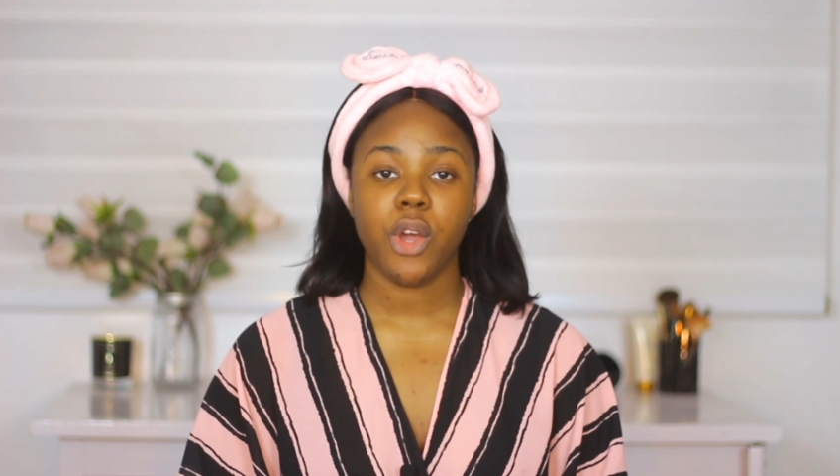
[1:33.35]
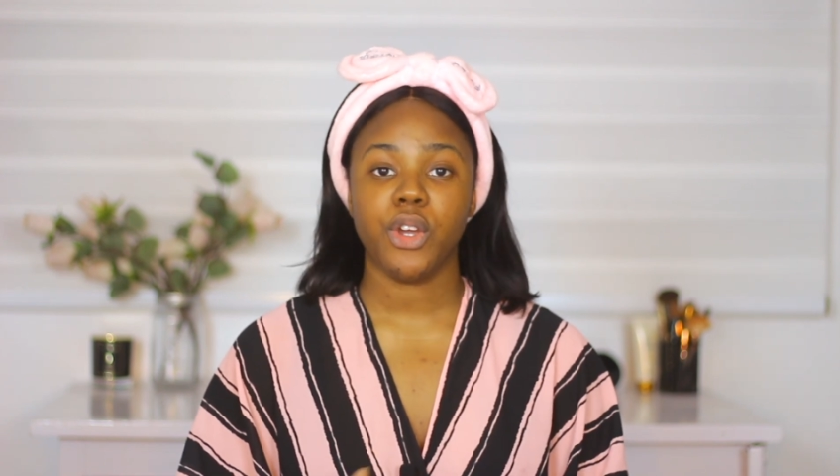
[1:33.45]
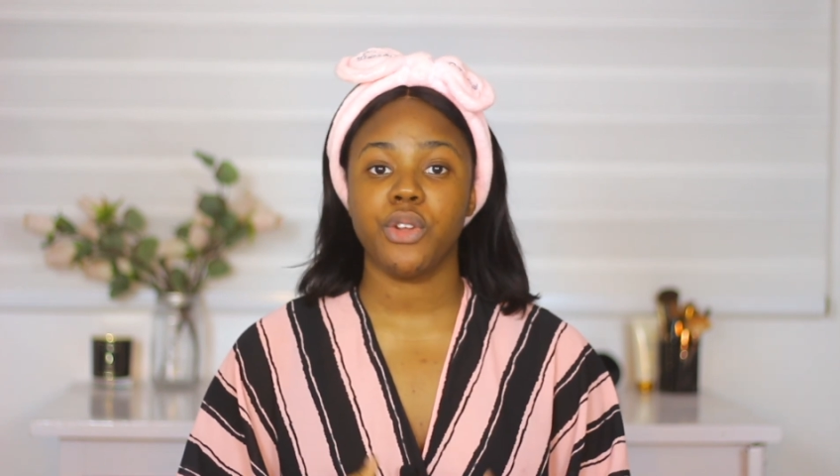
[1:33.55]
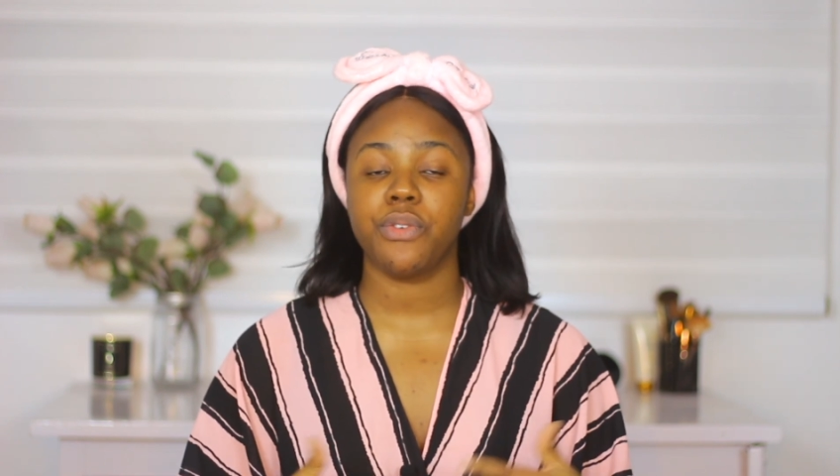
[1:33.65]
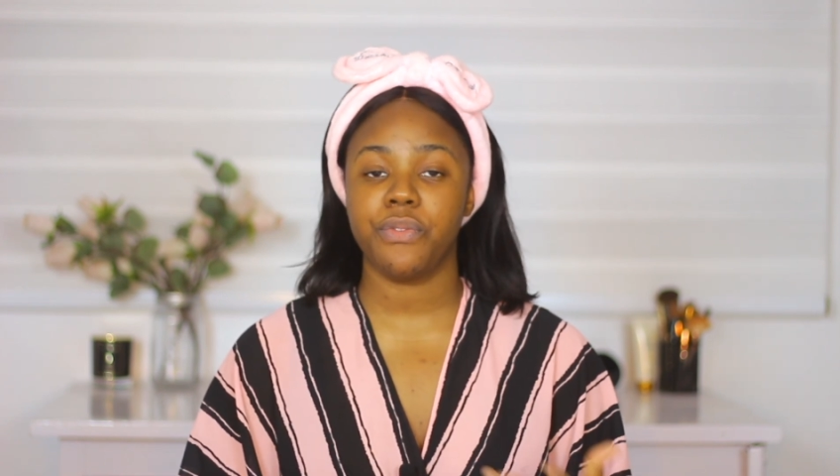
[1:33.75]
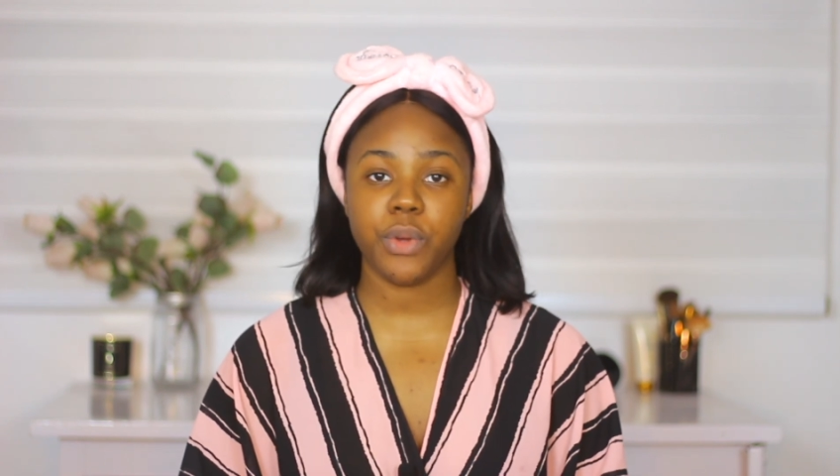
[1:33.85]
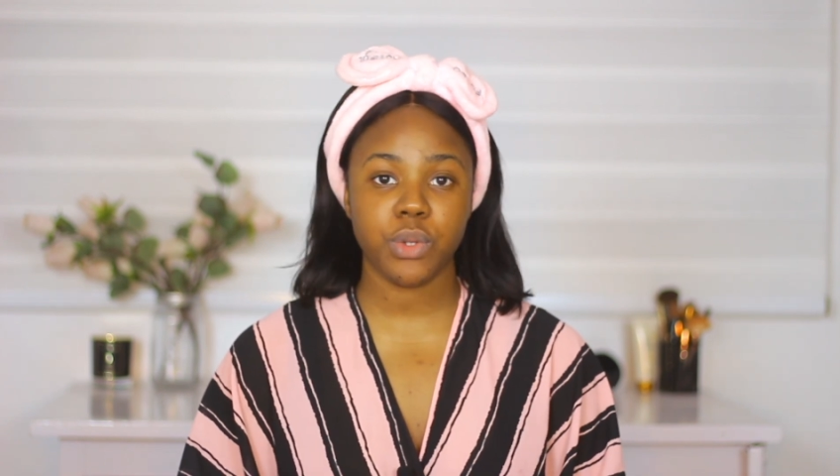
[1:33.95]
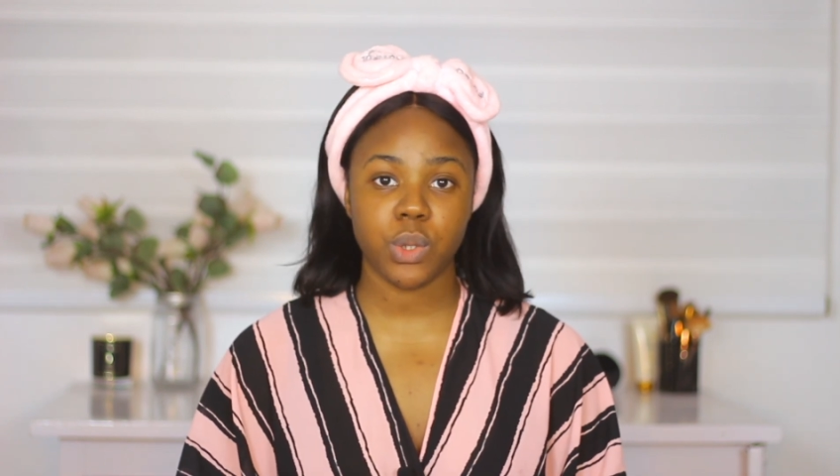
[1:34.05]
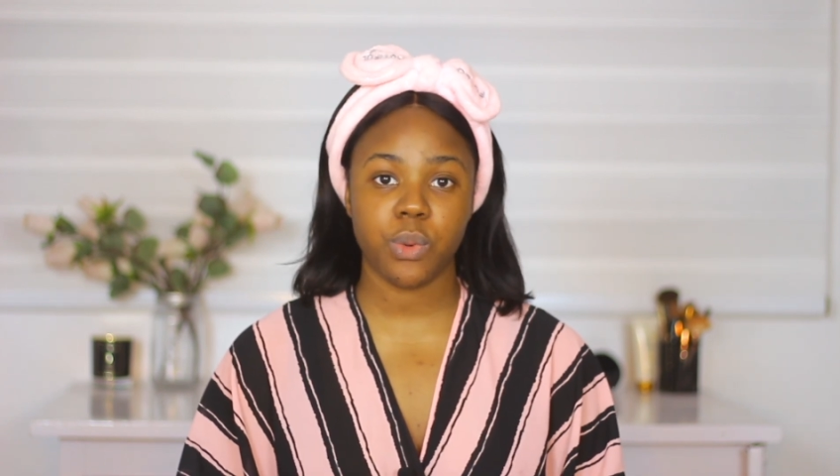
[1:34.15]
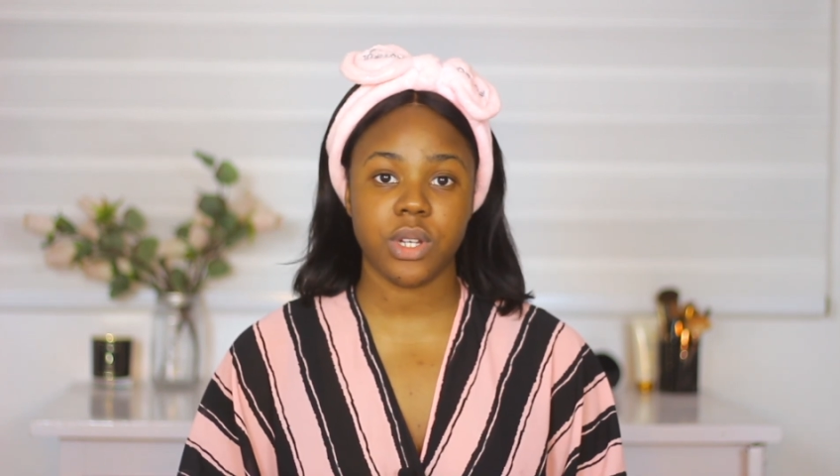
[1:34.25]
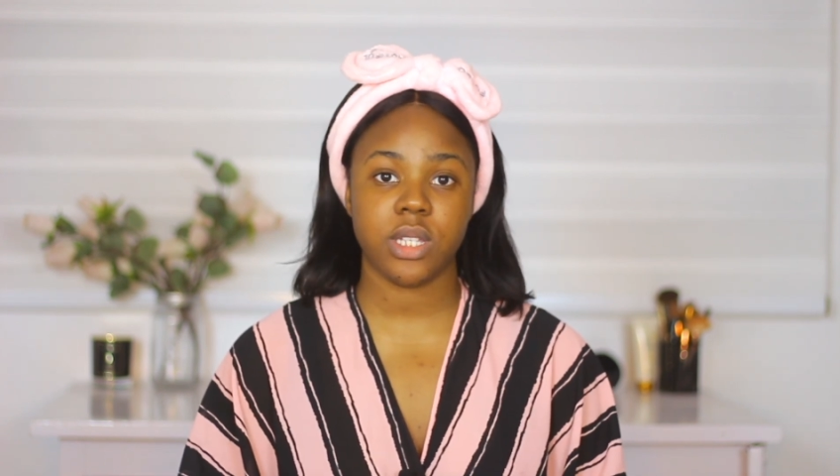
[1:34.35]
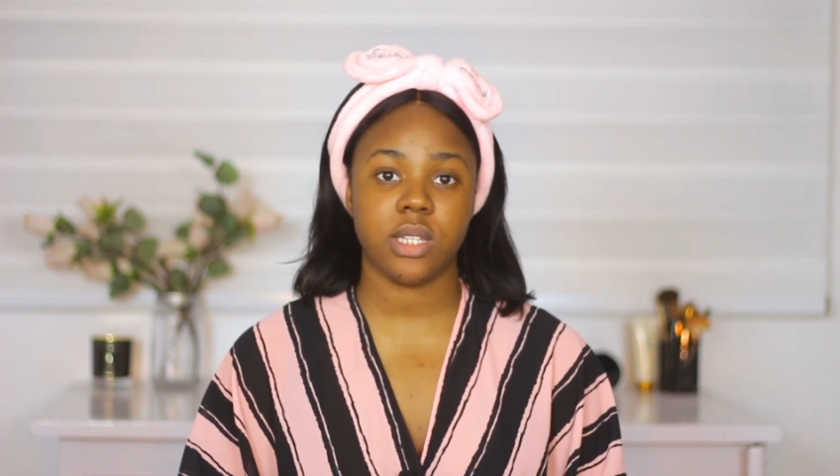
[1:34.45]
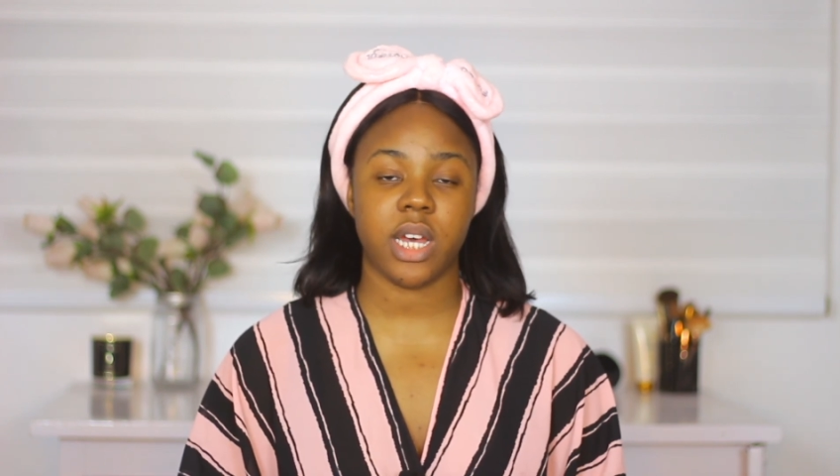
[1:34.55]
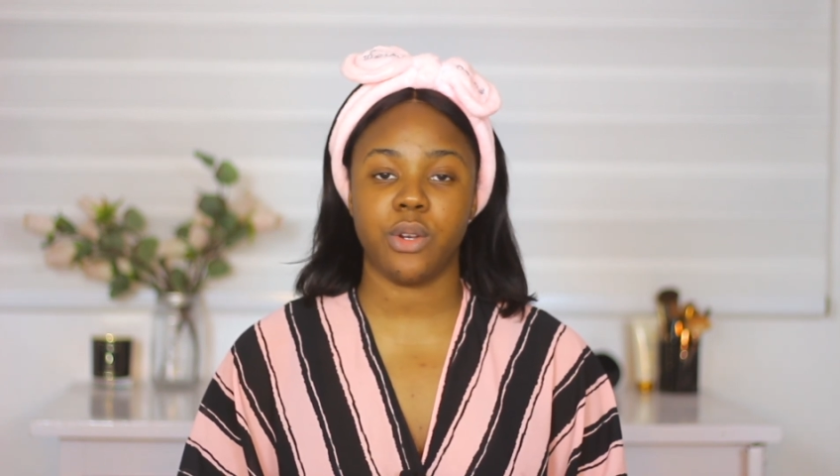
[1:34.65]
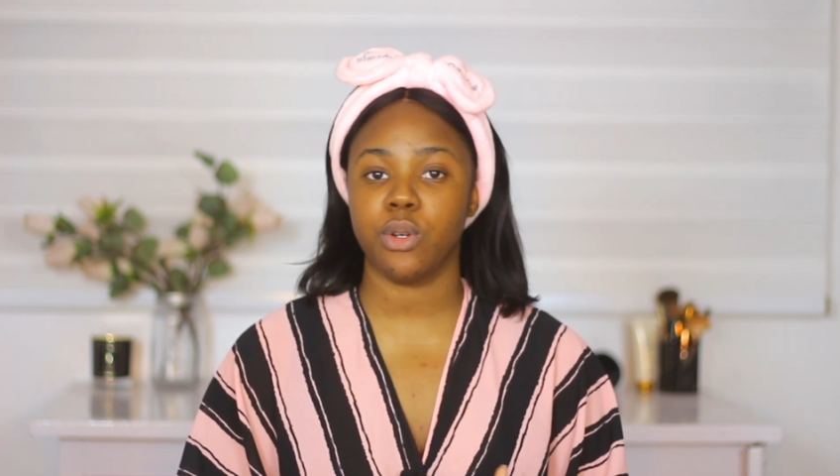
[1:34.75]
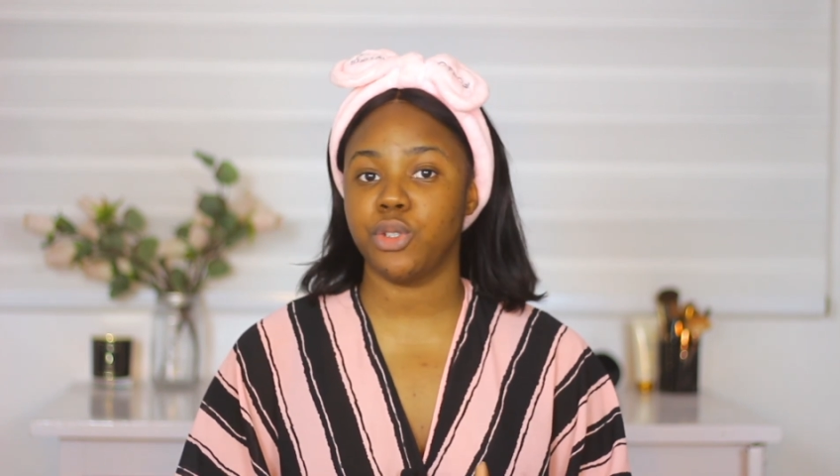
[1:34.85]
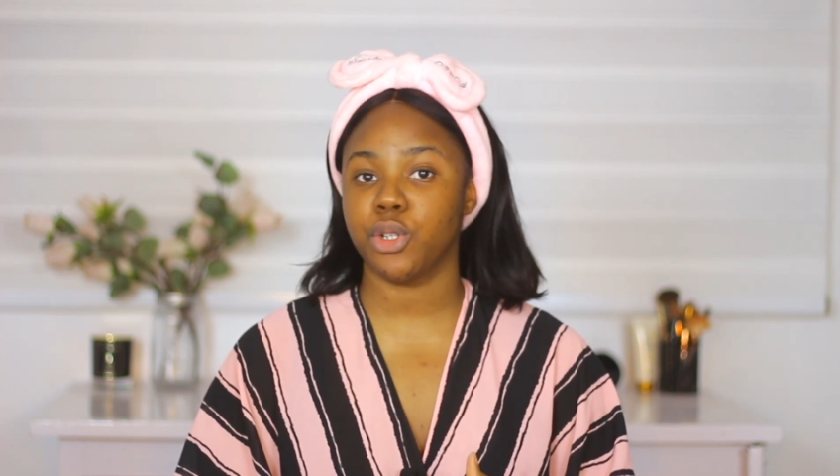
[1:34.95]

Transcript: you know, feels towards it, and not